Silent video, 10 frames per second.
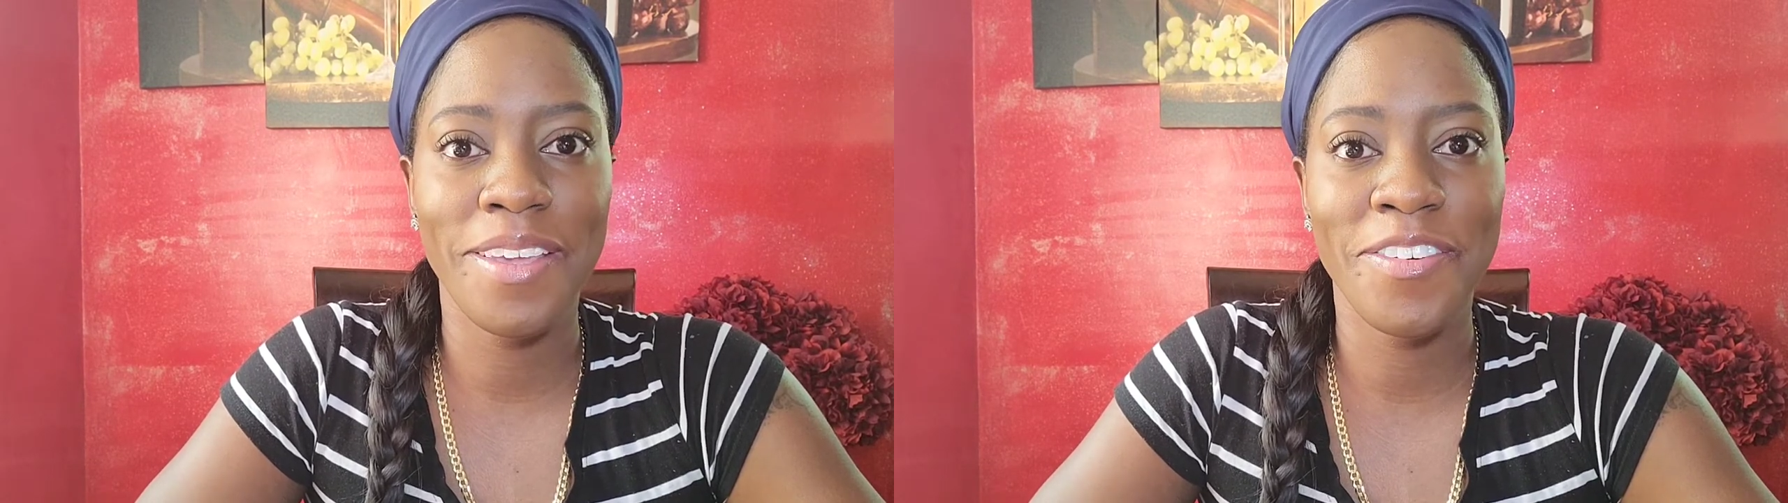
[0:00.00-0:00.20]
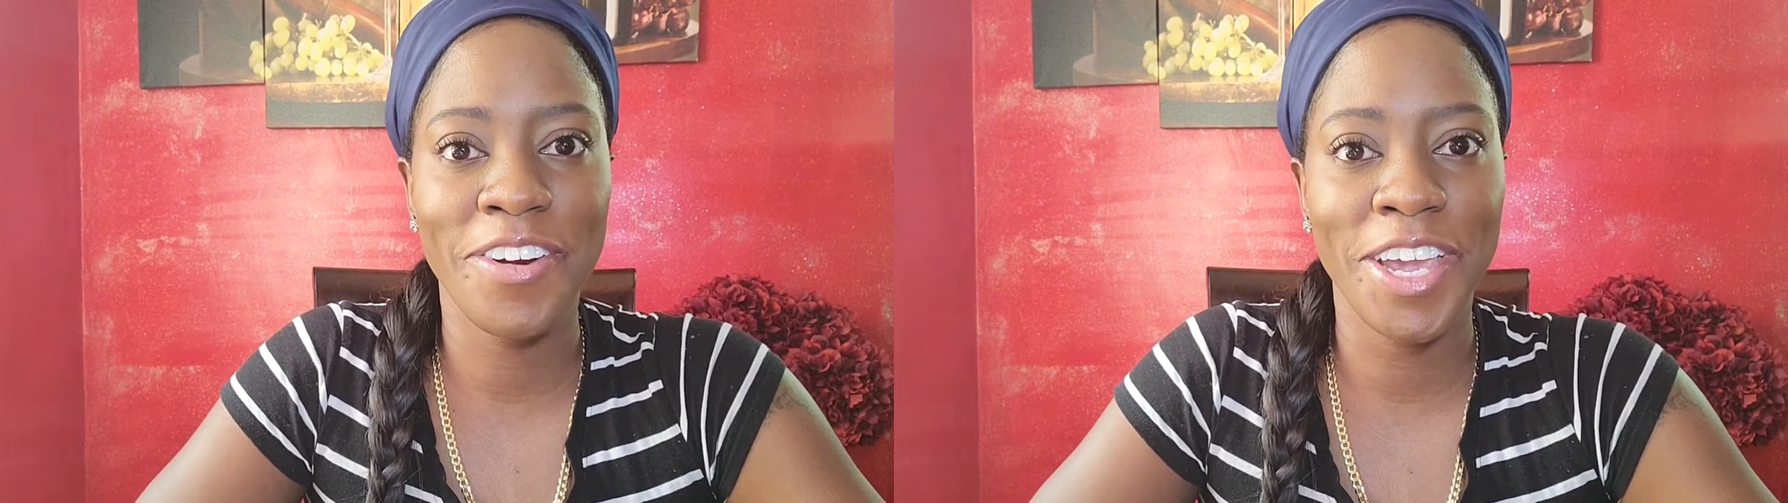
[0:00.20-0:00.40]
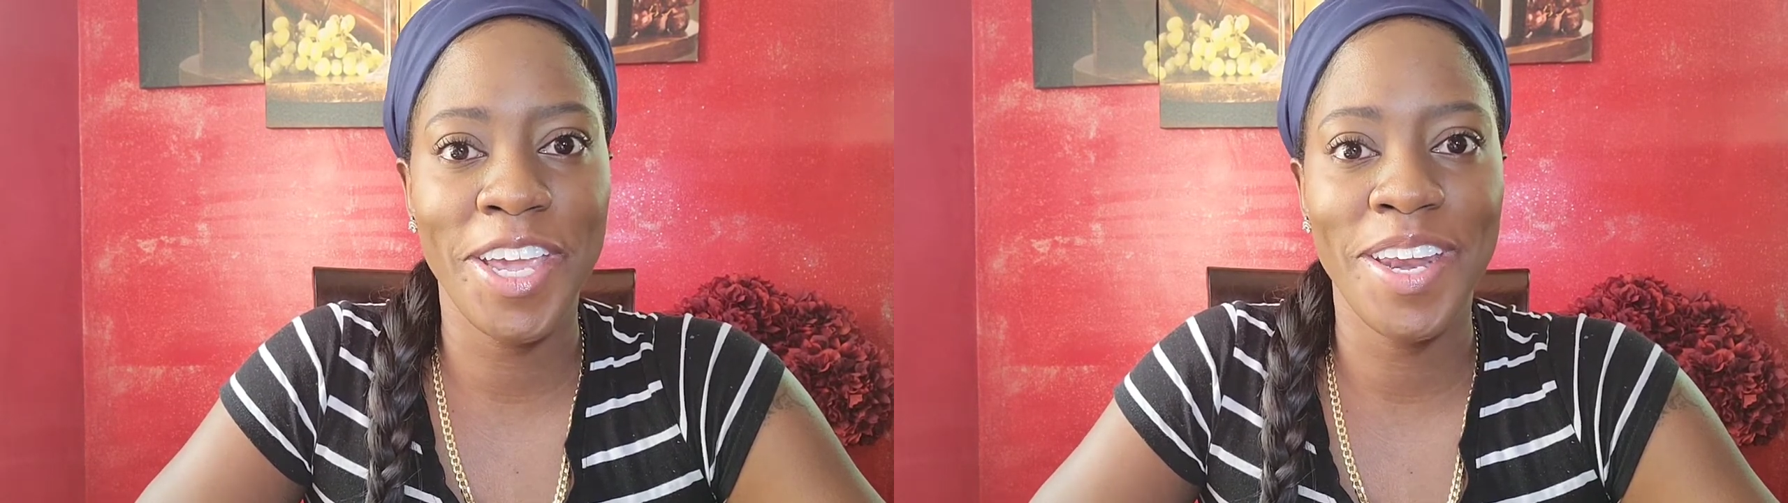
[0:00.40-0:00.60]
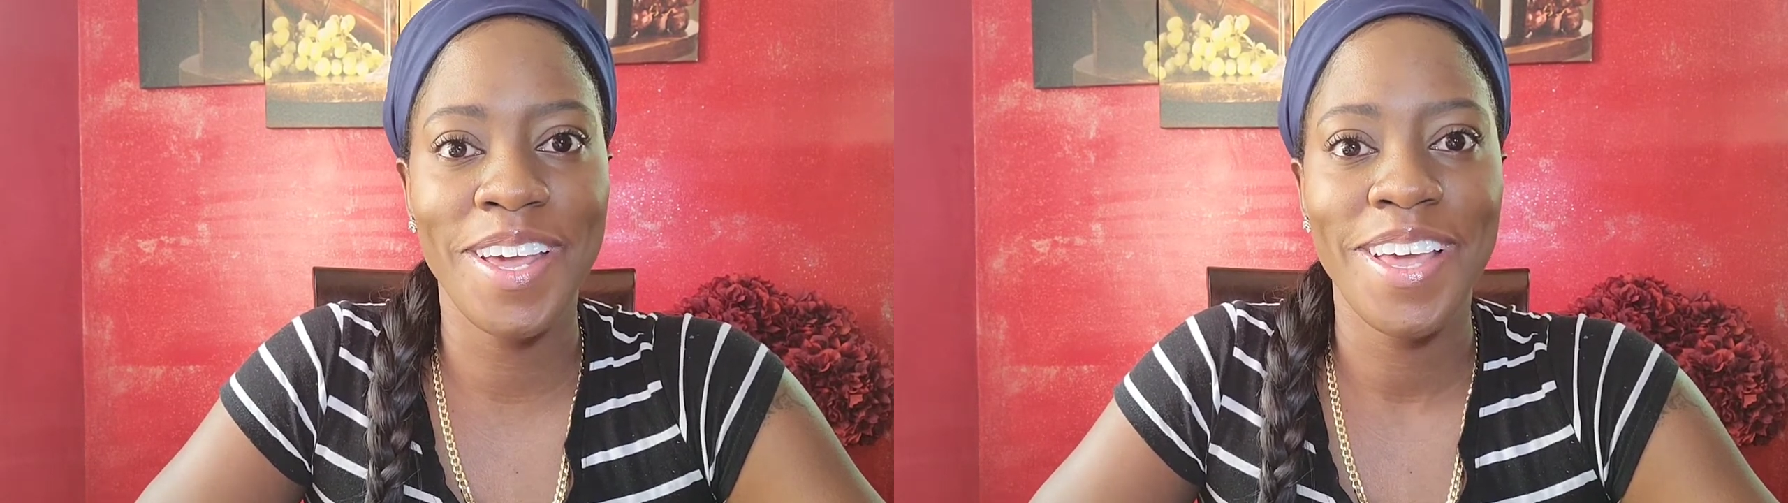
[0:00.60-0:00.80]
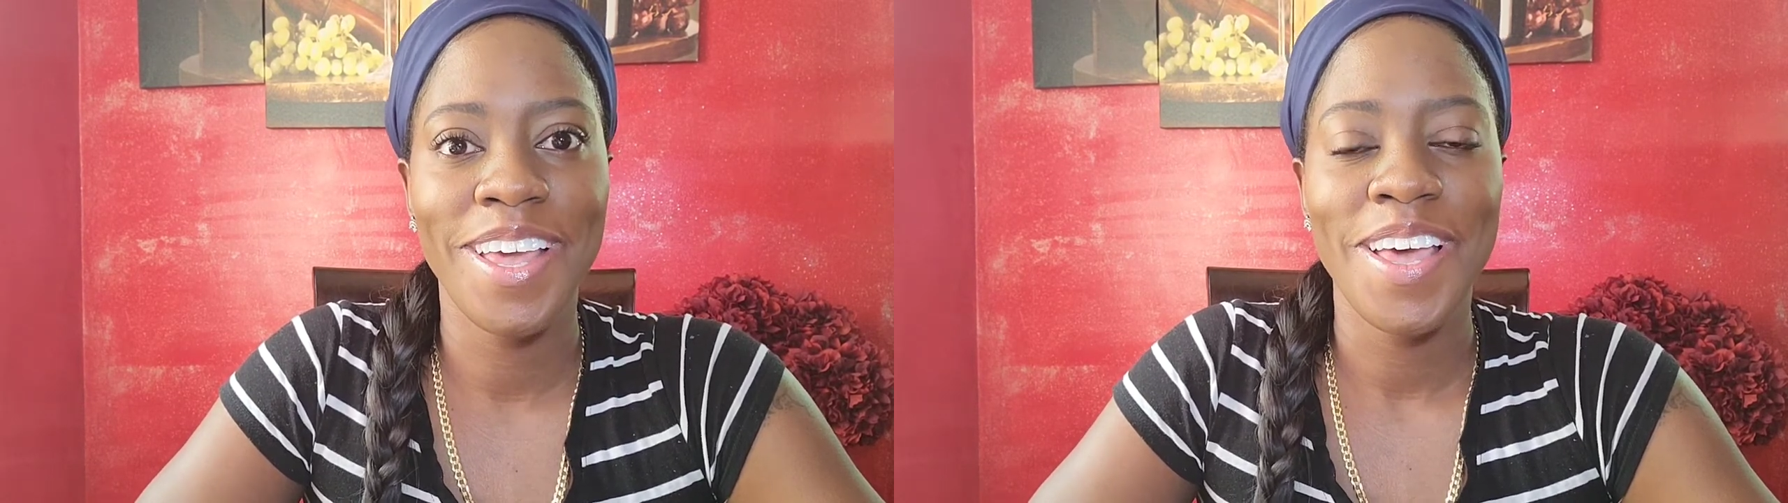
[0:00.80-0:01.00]
grade,
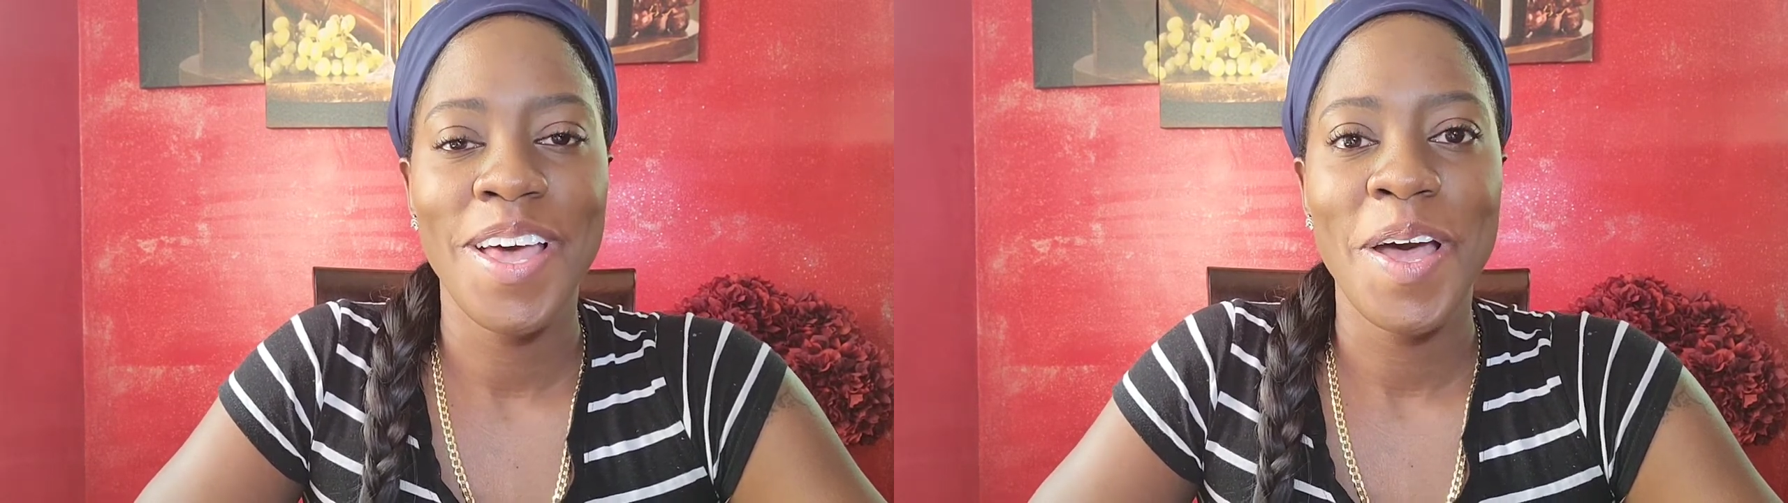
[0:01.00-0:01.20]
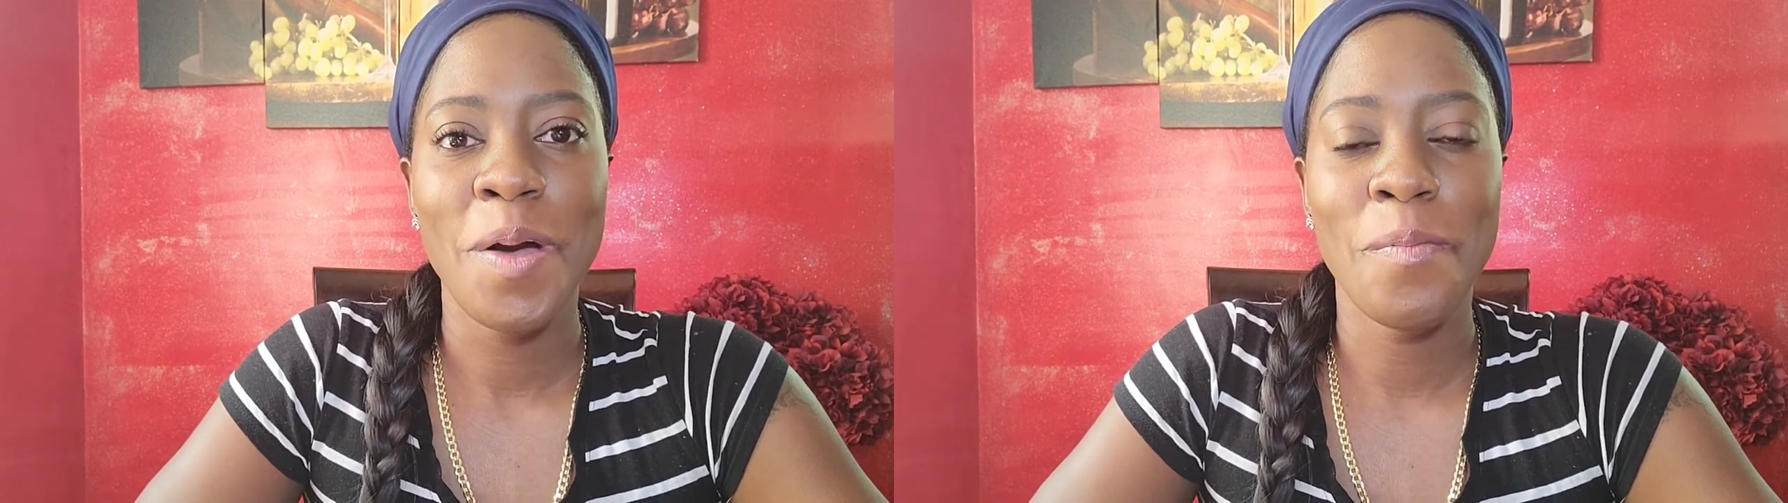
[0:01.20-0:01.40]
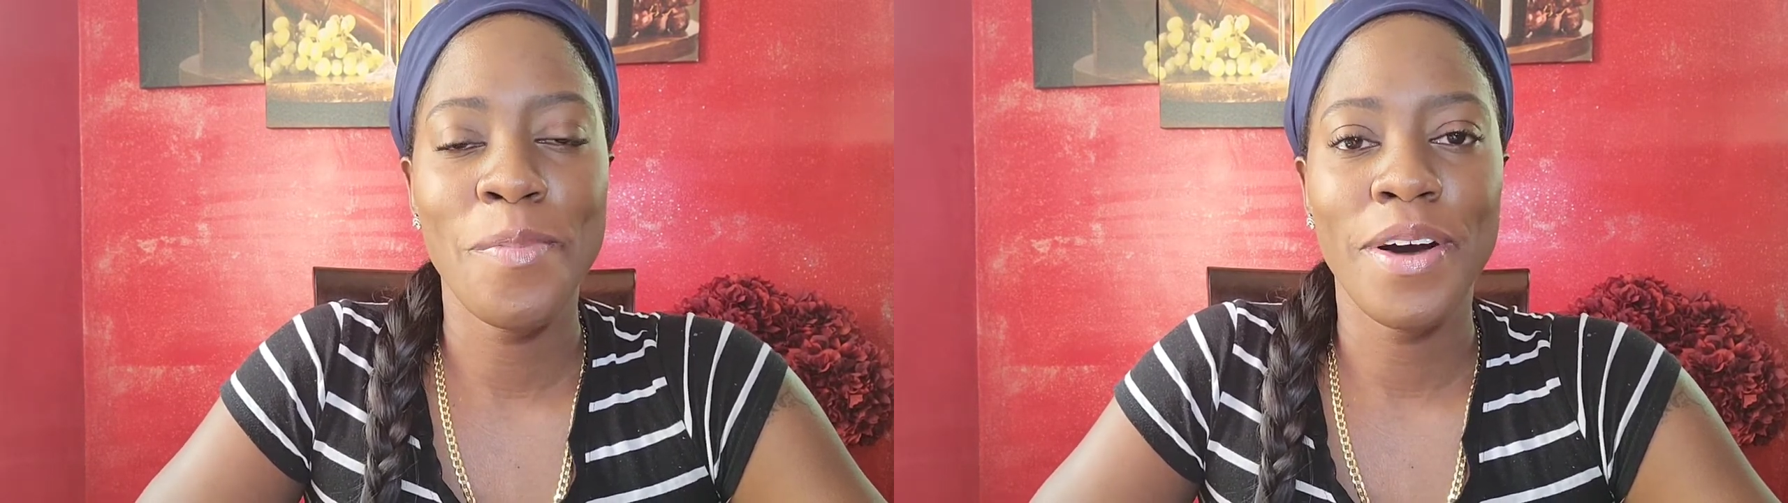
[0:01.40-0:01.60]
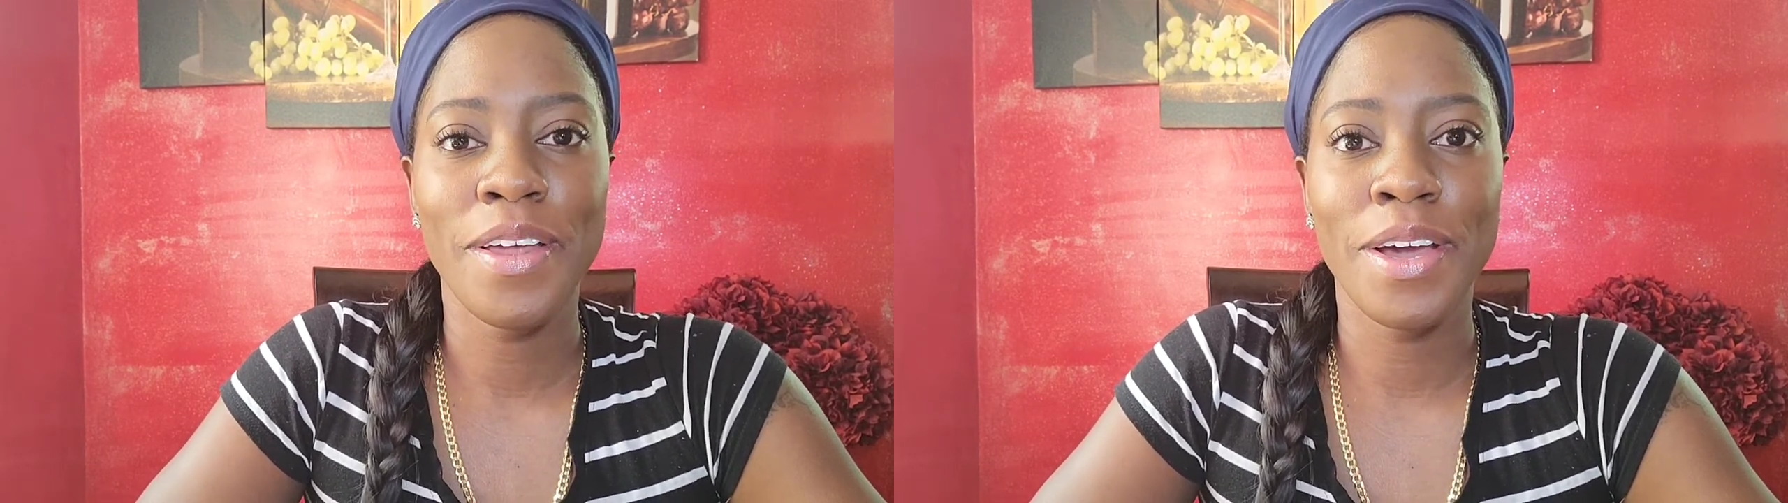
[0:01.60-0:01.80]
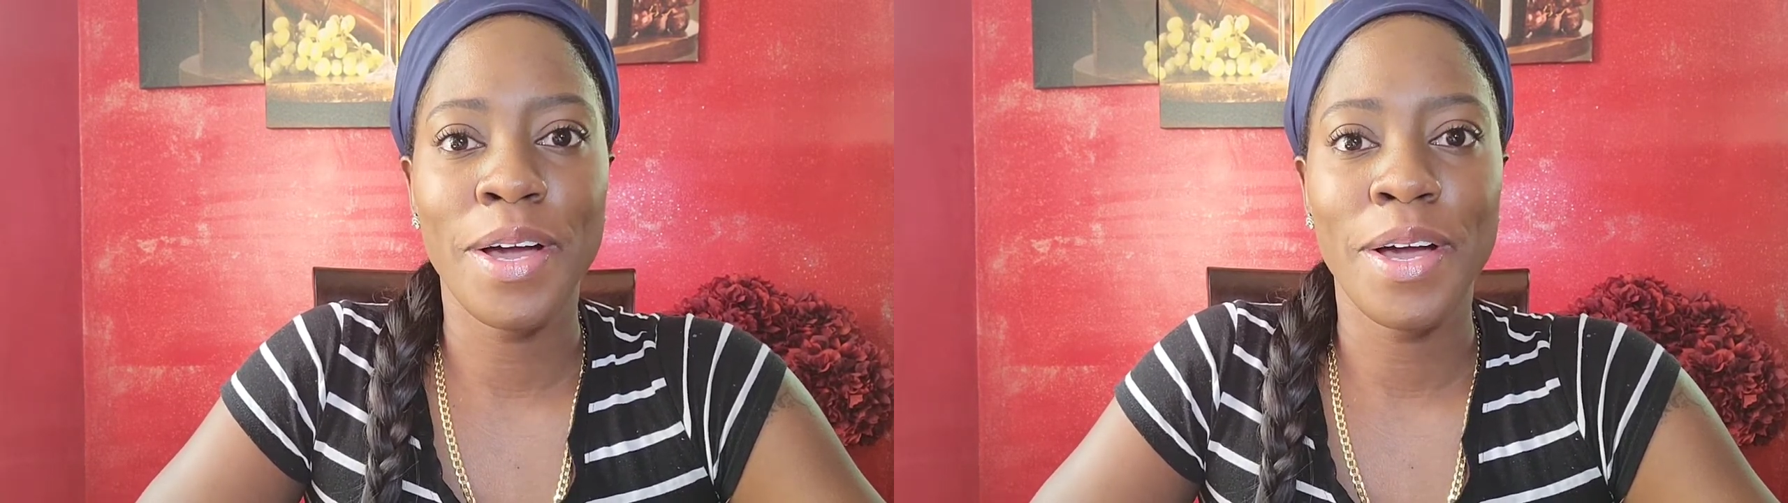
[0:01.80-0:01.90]
but